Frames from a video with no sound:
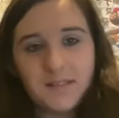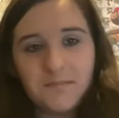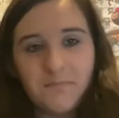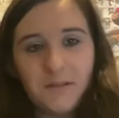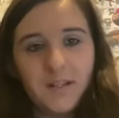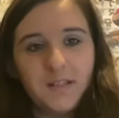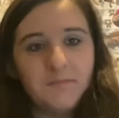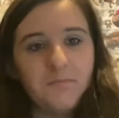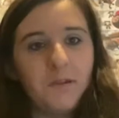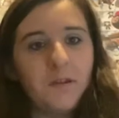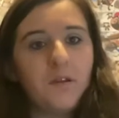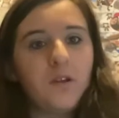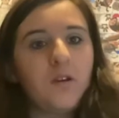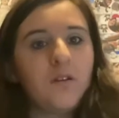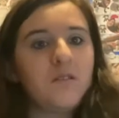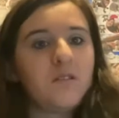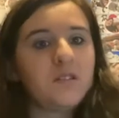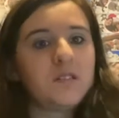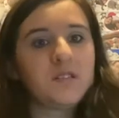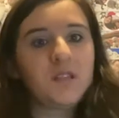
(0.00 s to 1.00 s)
but it's been
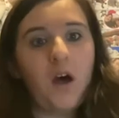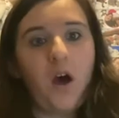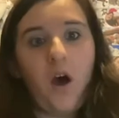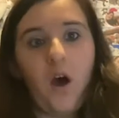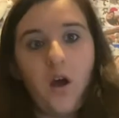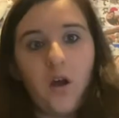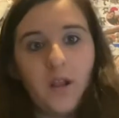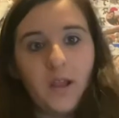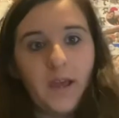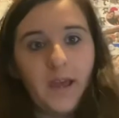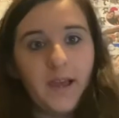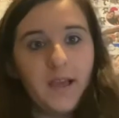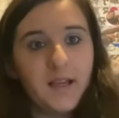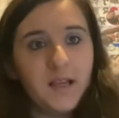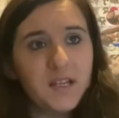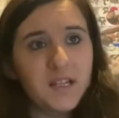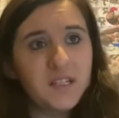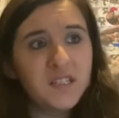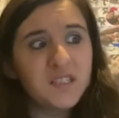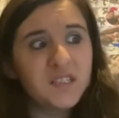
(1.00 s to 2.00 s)
known as the Heart
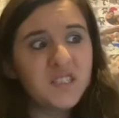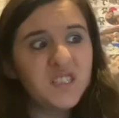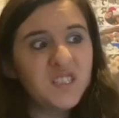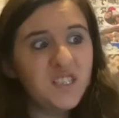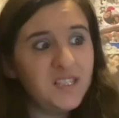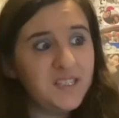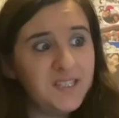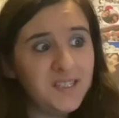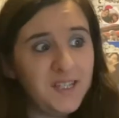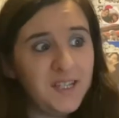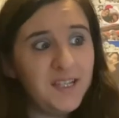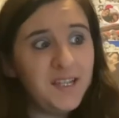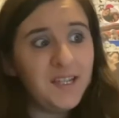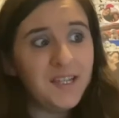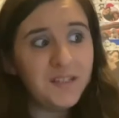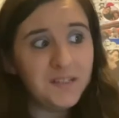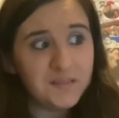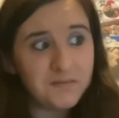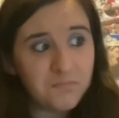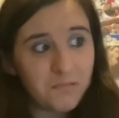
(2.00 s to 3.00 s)
Lake City
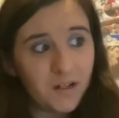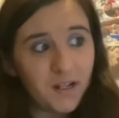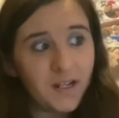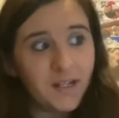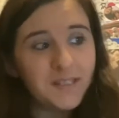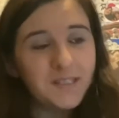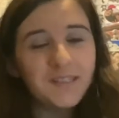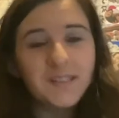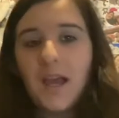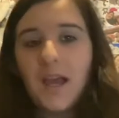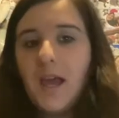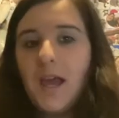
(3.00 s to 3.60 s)
Express,